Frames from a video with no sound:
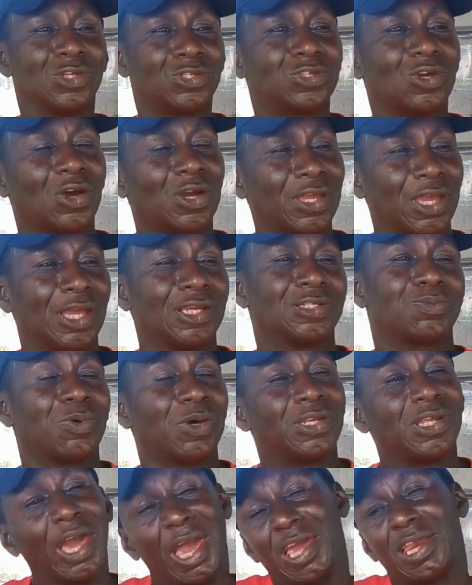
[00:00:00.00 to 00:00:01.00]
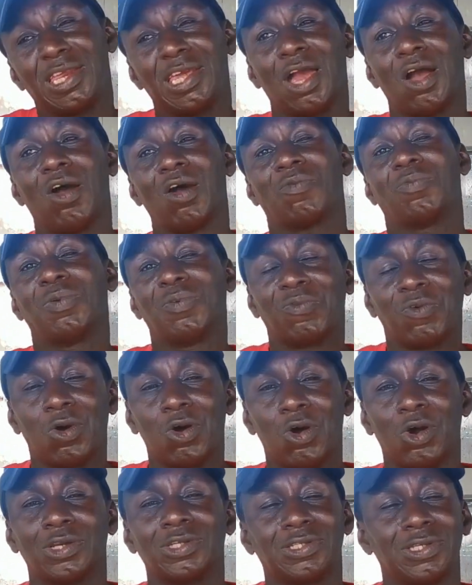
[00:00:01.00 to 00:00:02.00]
So yes, but the idea of before
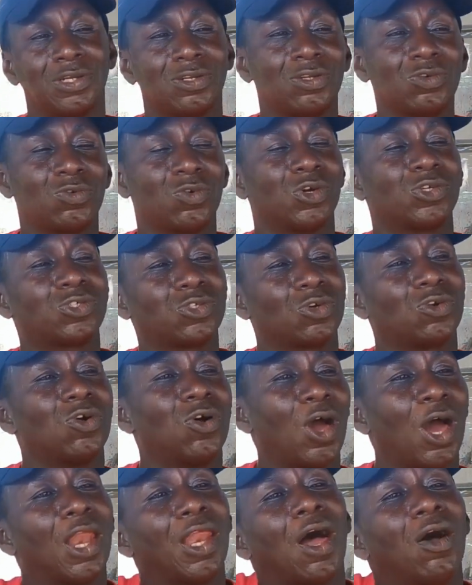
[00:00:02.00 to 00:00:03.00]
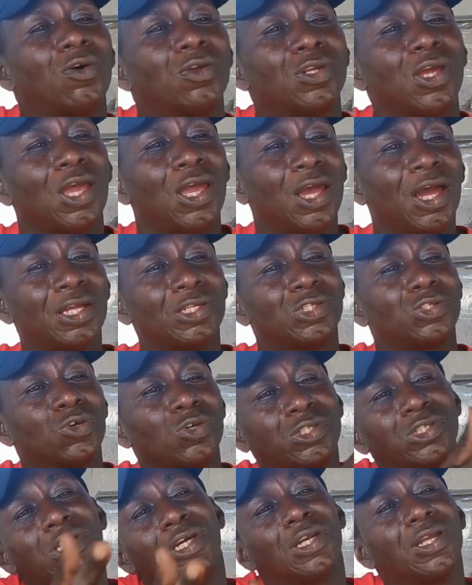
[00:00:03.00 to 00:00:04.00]
hunting was to go around and
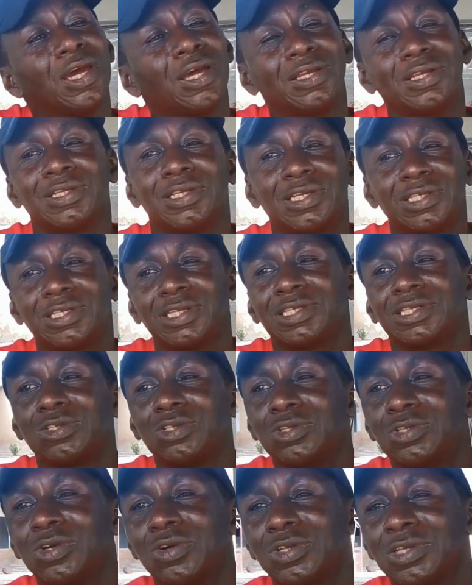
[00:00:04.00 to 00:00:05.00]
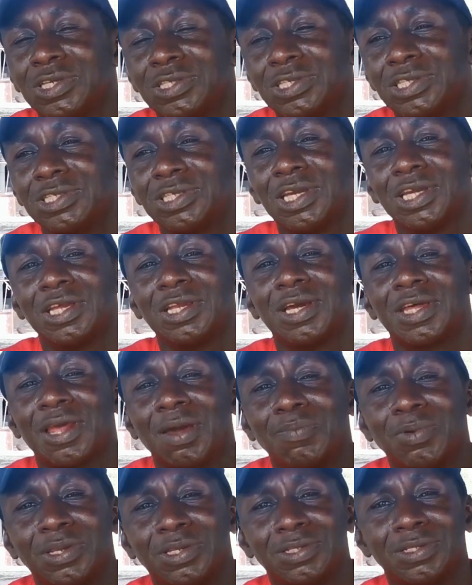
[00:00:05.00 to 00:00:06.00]
show children this is the
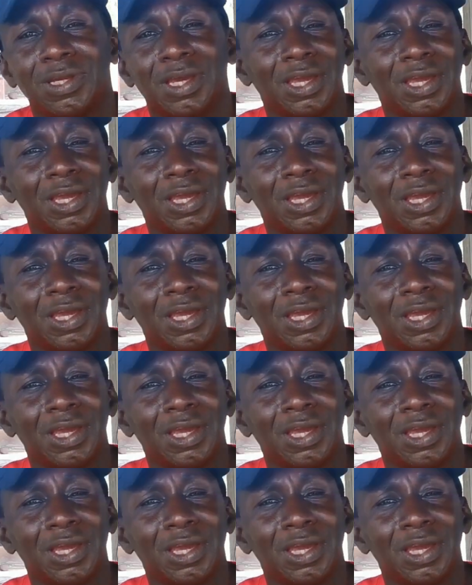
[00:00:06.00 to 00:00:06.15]
rabbit,